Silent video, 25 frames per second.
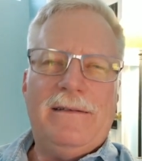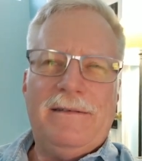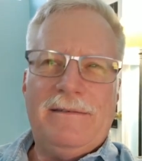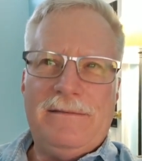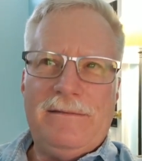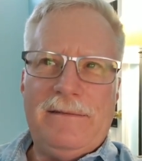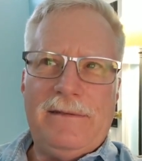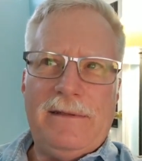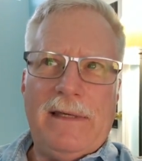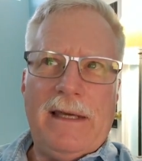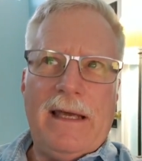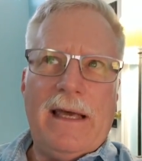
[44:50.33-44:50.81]

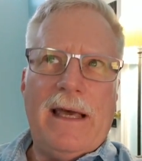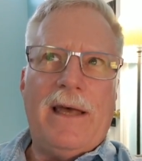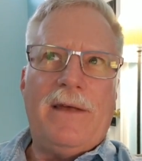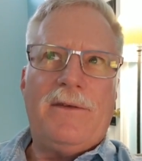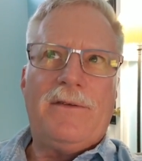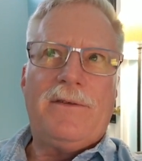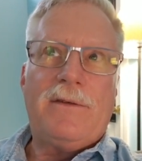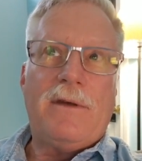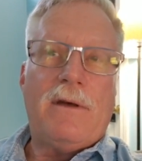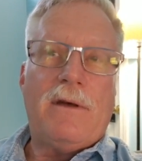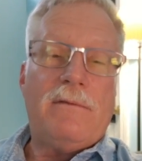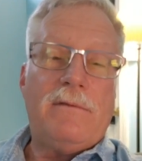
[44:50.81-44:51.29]
Yeah,
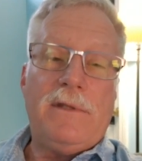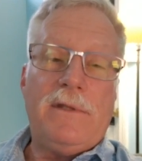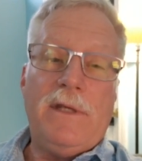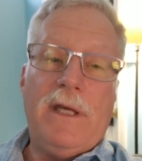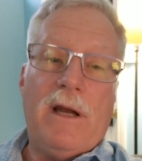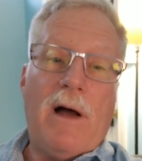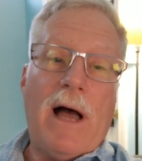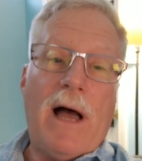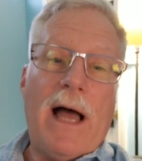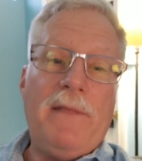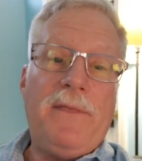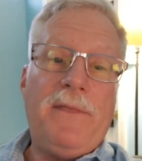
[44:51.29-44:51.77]
so
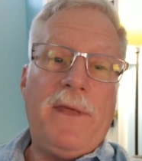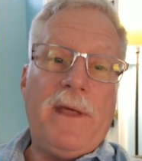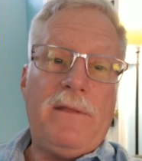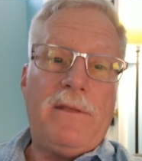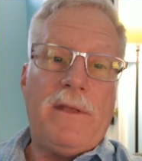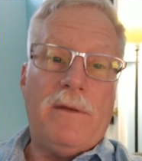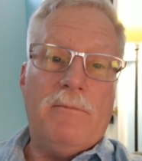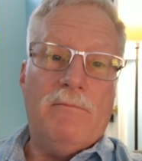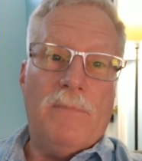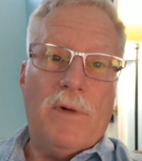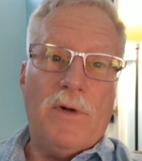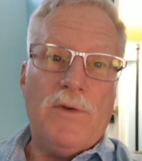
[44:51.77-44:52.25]
I think
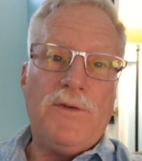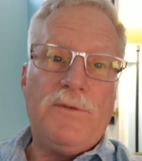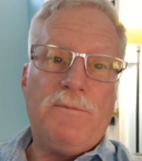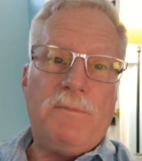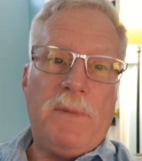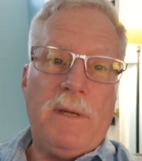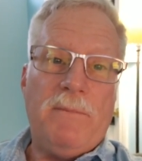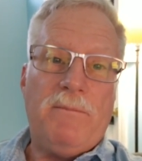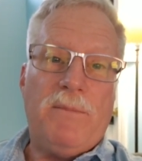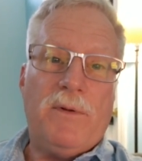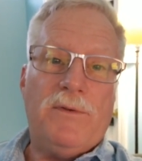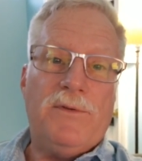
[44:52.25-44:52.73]
that most
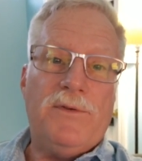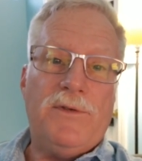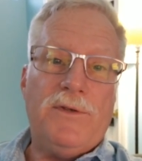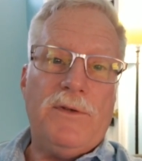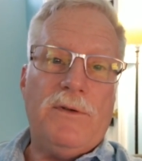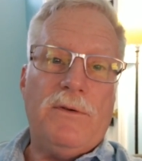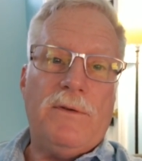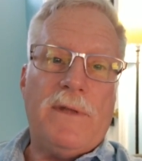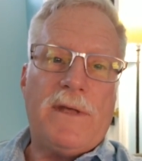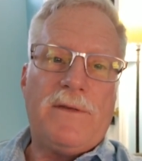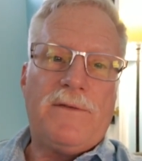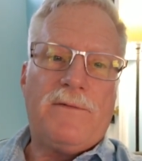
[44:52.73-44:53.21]
people
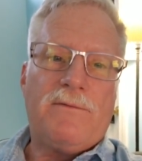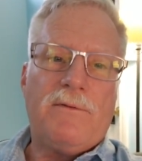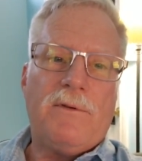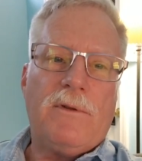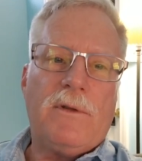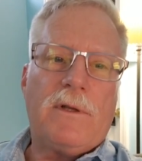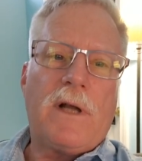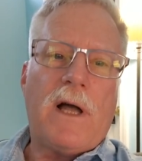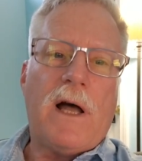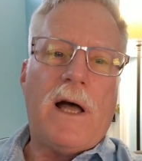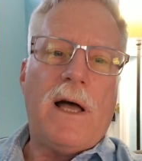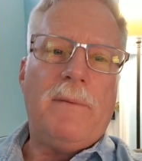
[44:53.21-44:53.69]
do. That's real
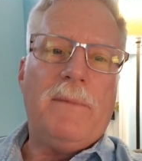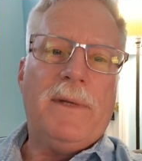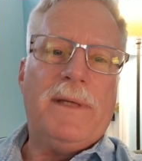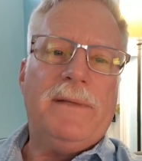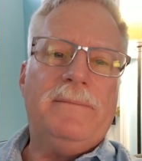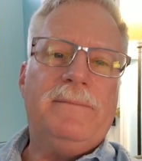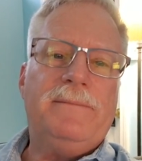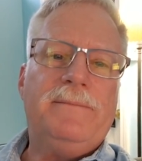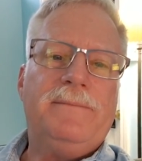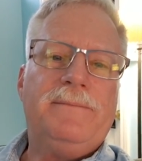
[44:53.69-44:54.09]
common.